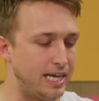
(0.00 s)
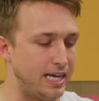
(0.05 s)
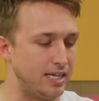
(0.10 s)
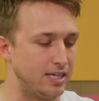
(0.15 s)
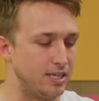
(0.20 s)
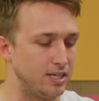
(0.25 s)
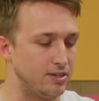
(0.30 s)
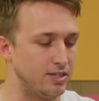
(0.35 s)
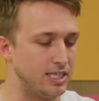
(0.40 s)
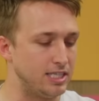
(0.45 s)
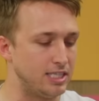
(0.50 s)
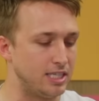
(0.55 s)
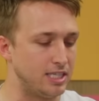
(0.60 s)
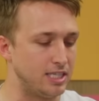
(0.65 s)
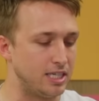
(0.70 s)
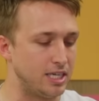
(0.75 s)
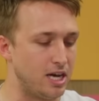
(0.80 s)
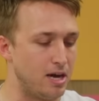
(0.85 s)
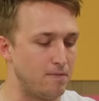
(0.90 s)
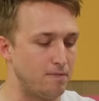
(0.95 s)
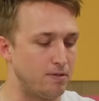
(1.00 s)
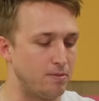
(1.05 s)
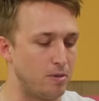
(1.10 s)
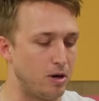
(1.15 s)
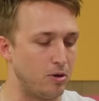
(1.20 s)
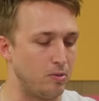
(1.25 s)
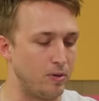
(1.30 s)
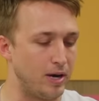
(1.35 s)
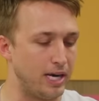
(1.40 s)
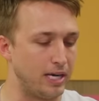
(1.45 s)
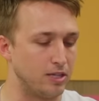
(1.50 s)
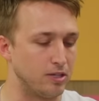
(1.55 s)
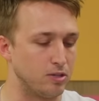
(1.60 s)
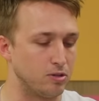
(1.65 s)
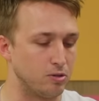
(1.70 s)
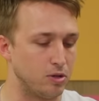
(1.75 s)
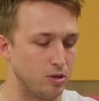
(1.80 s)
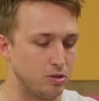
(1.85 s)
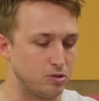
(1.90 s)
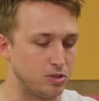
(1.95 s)
that clearly didn't come from our regular
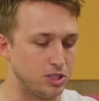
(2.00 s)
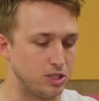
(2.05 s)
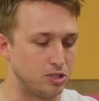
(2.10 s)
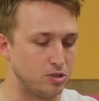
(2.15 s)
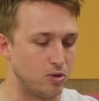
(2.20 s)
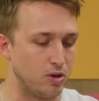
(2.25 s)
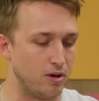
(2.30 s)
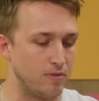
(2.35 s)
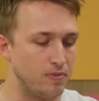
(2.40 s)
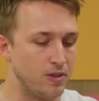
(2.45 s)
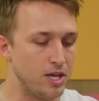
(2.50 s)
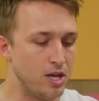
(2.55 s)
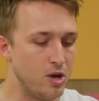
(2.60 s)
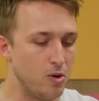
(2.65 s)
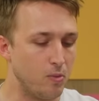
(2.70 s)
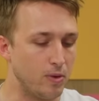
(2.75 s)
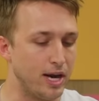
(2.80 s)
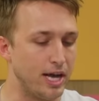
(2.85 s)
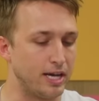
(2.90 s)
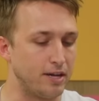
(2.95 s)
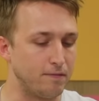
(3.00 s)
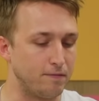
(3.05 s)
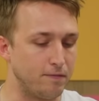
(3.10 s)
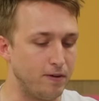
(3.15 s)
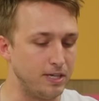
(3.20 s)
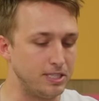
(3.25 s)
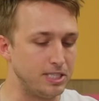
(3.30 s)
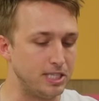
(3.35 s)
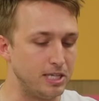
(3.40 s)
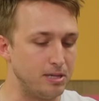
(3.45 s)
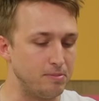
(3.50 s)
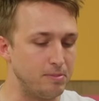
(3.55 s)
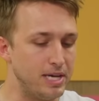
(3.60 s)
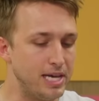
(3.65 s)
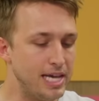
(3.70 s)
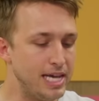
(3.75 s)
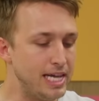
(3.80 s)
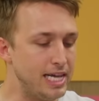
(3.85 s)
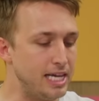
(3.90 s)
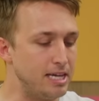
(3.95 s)
grocery store. When I confronted him,
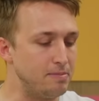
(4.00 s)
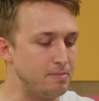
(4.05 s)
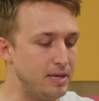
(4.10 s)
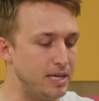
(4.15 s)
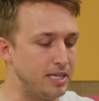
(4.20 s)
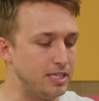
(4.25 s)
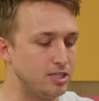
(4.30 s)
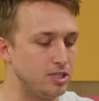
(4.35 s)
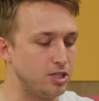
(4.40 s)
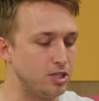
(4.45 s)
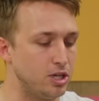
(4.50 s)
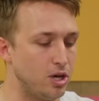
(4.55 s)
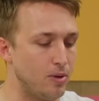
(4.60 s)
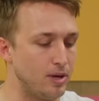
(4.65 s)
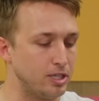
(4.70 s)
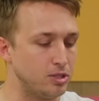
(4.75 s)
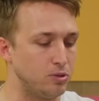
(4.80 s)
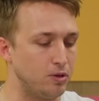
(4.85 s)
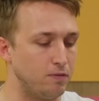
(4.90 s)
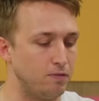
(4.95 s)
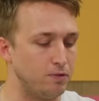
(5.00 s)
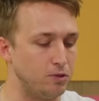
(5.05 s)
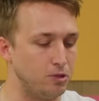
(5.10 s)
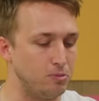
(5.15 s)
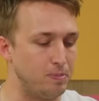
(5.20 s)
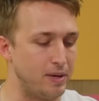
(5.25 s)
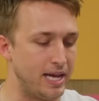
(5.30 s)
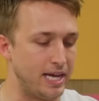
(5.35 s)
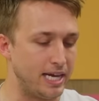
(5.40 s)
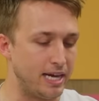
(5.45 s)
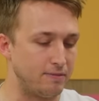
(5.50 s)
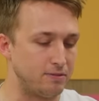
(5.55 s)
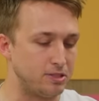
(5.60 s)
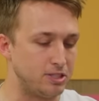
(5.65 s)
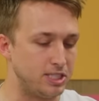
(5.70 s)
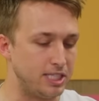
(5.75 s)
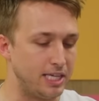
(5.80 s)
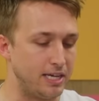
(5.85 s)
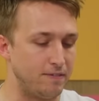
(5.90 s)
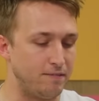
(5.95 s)
he admitted to going to a food bank after
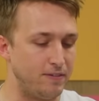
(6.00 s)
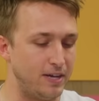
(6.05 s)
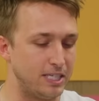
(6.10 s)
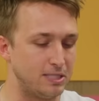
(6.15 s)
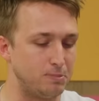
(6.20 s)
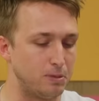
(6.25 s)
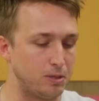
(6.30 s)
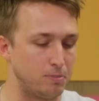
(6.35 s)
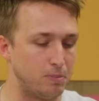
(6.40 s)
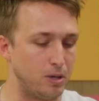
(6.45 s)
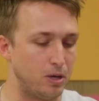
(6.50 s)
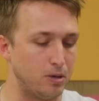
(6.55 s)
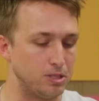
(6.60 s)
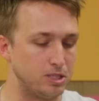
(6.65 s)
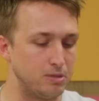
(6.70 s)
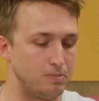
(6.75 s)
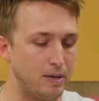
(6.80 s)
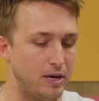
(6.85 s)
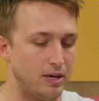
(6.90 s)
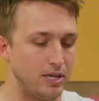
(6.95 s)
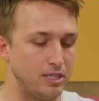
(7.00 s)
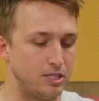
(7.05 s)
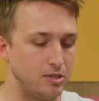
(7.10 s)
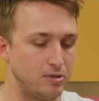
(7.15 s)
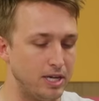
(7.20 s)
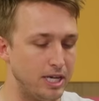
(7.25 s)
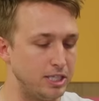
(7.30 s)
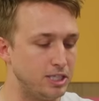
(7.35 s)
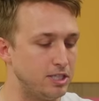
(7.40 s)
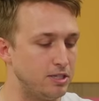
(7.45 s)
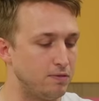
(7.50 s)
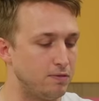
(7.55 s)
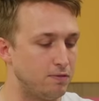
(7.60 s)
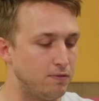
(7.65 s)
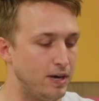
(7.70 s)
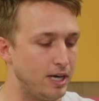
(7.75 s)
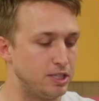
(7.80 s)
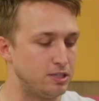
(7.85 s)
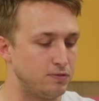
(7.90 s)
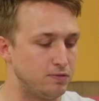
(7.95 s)
seeing a Facebook post about a donation of
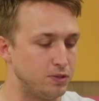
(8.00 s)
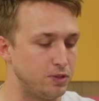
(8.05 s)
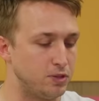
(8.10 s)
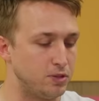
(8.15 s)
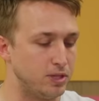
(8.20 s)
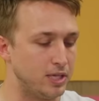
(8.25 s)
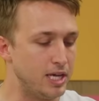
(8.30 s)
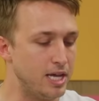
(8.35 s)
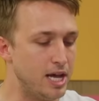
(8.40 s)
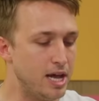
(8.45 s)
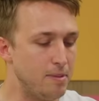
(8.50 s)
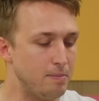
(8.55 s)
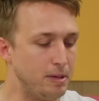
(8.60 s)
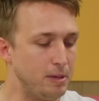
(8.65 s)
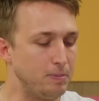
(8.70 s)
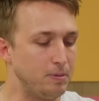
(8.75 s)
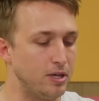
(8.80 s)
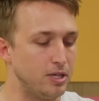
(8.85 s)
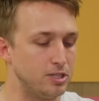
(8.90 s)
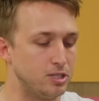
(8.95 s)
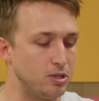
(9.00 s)
fresh food. People on